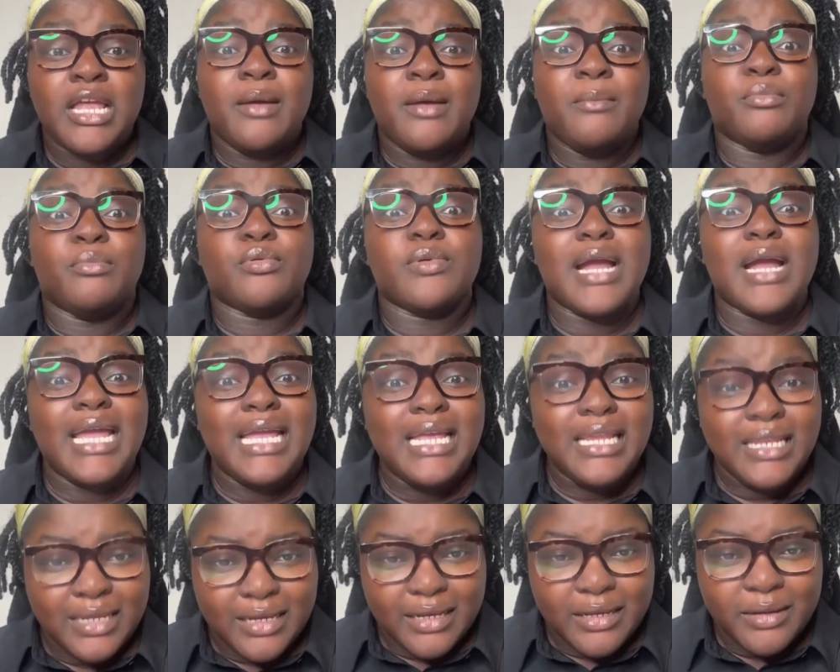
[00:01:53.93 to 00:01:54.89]

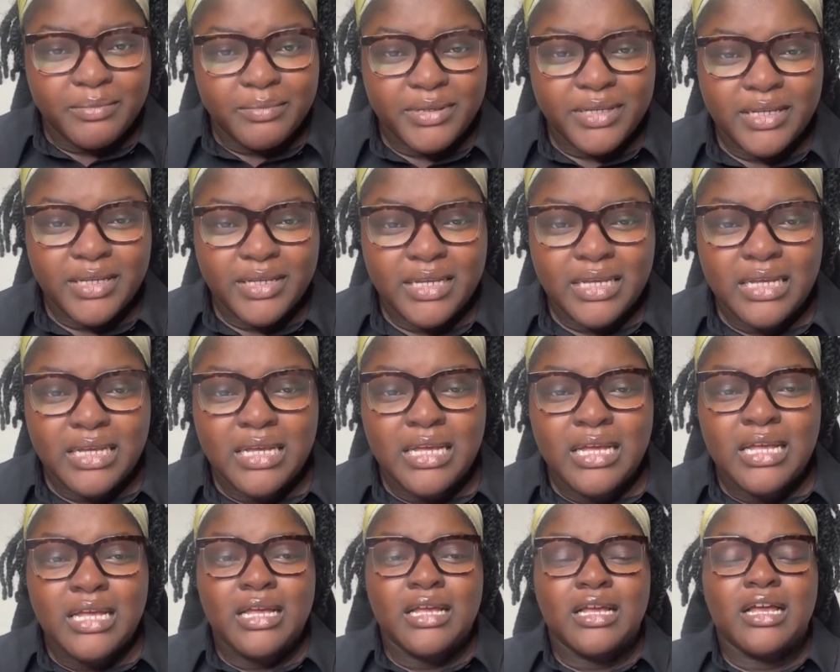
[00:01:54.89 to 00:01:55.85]
brain dump,
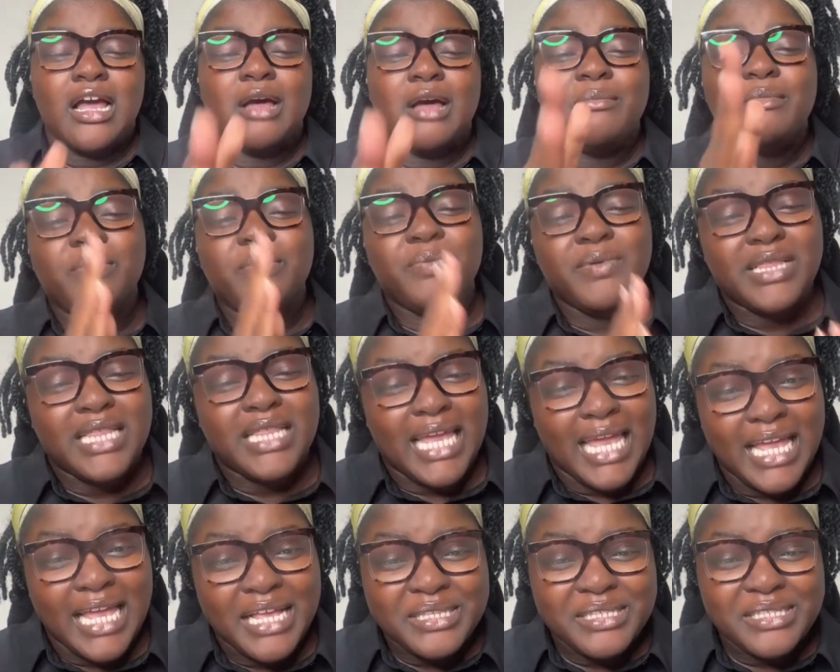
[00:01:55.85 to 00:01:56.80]
come up with the
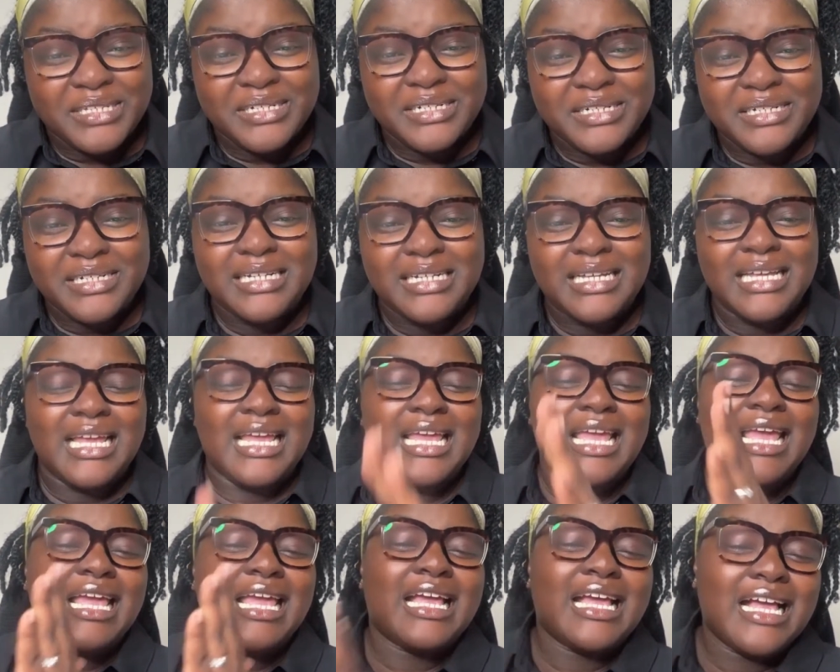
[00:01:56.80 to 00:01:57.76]
answer,
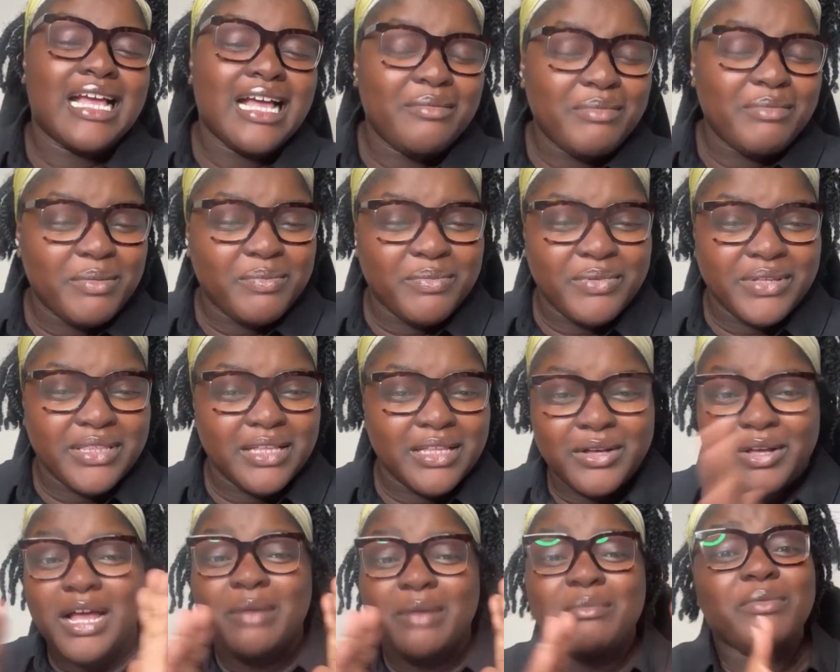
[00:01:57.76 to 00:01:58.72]
and come up
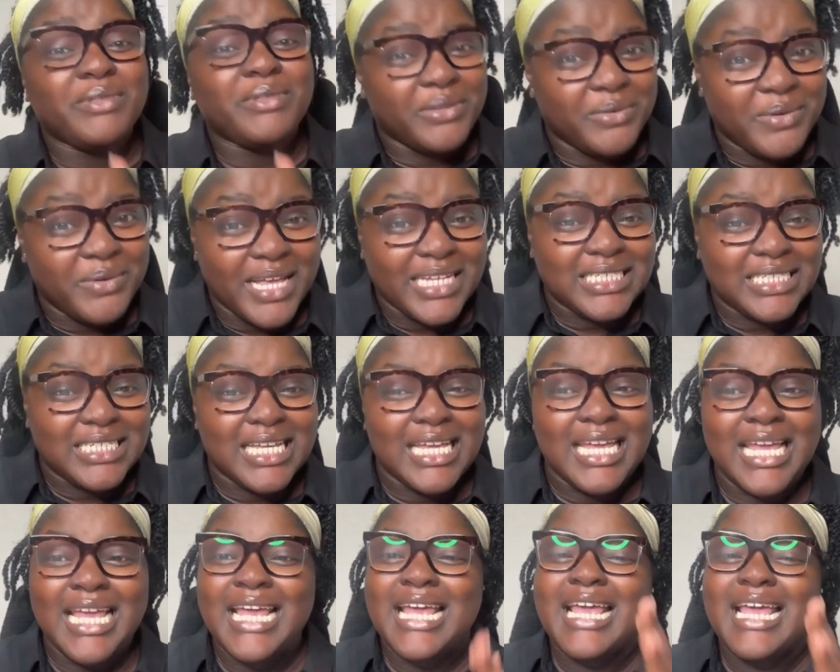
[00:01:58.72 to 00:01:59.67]
with a
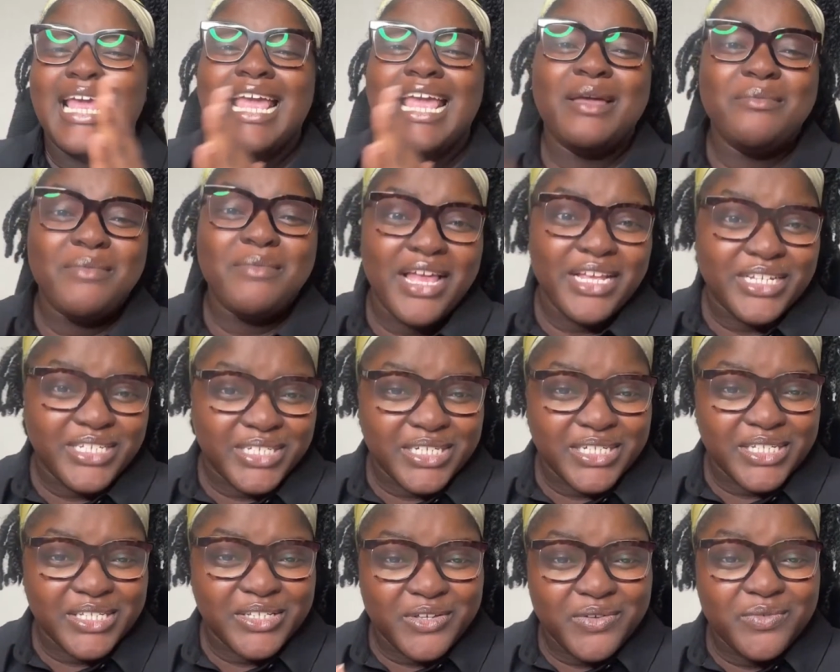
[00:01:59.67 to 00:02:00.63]
question, and make sure
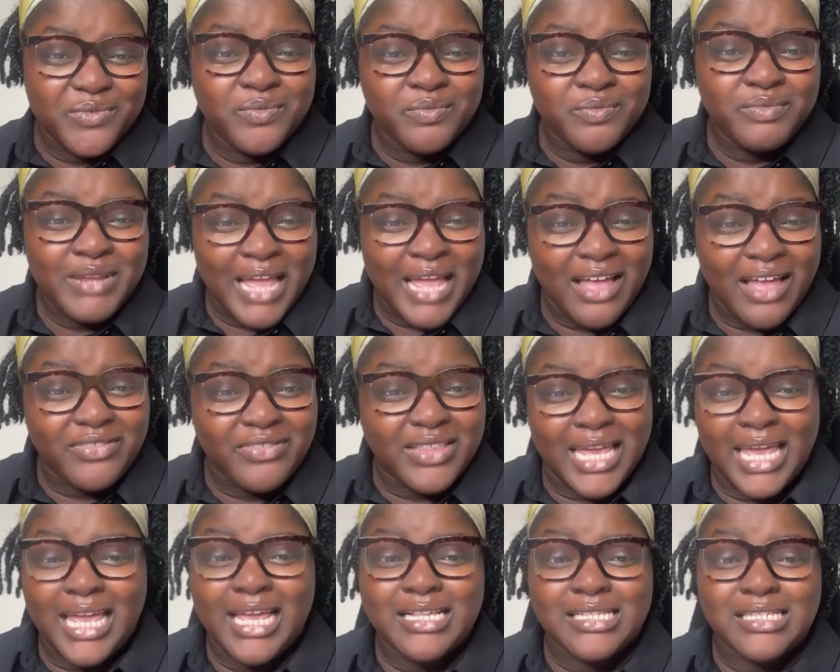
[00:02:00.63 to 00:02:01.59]
you have
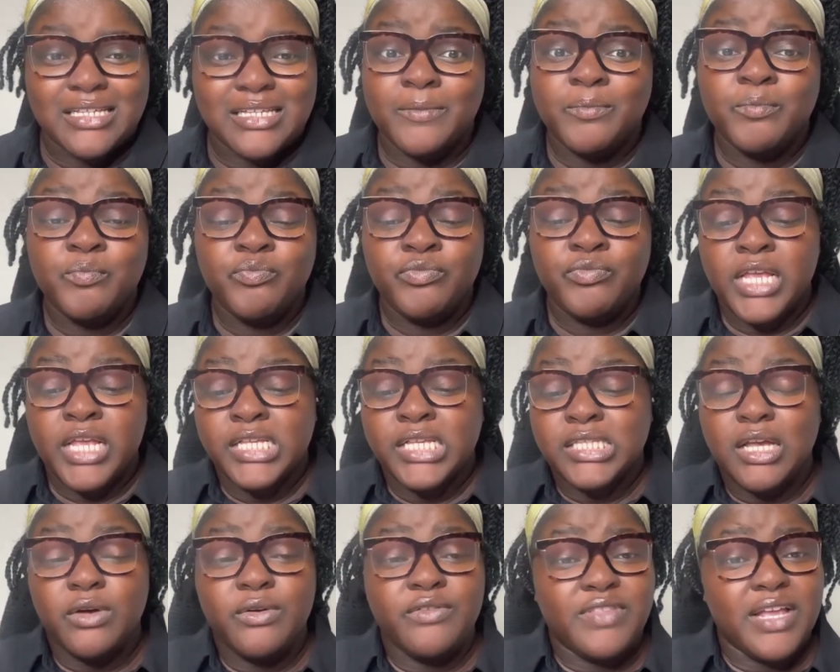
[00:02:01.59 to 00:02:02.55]
the answer.
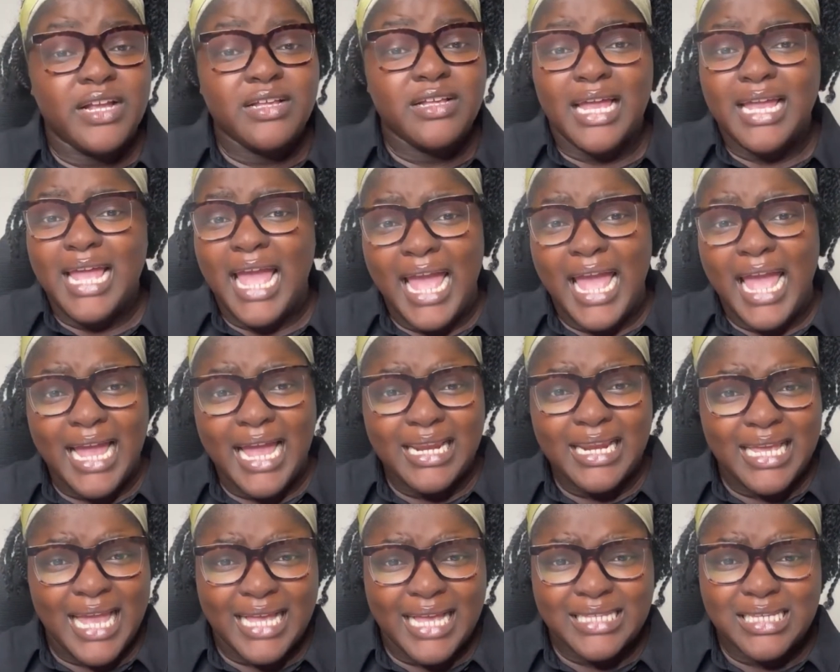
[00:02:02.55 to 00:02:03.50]
So if they're like, hey, I
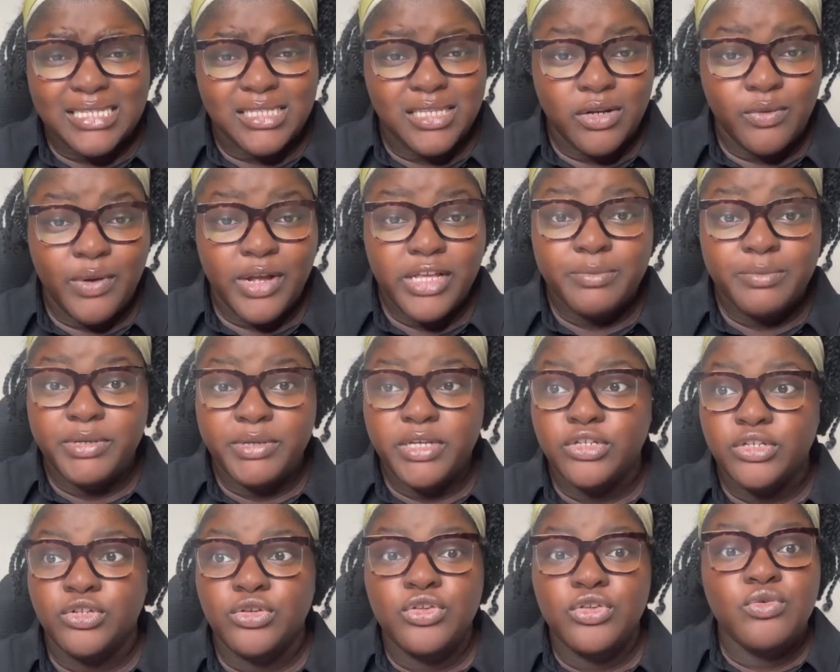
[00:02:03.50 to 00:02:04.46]
need access to the
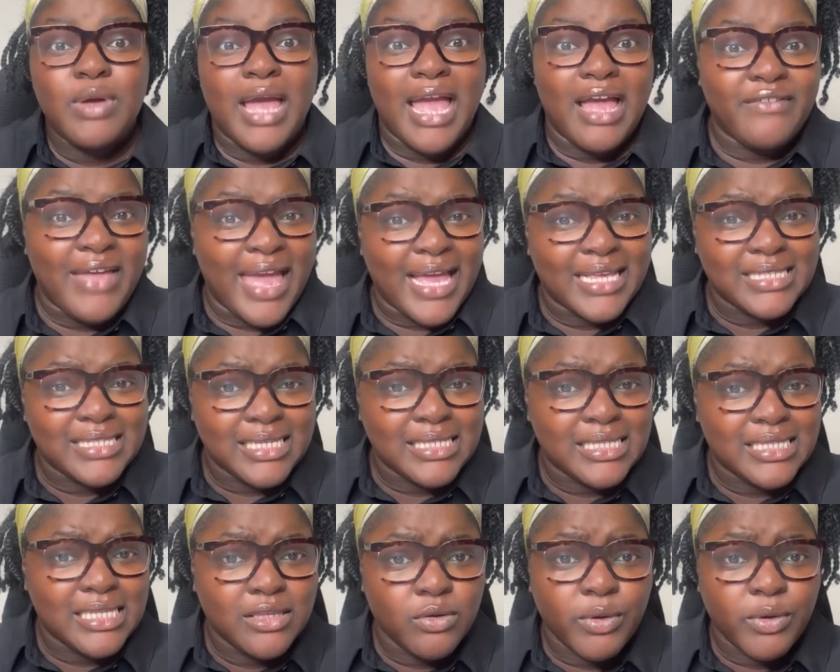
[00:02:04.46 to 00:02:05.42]
workbook, do you have access to the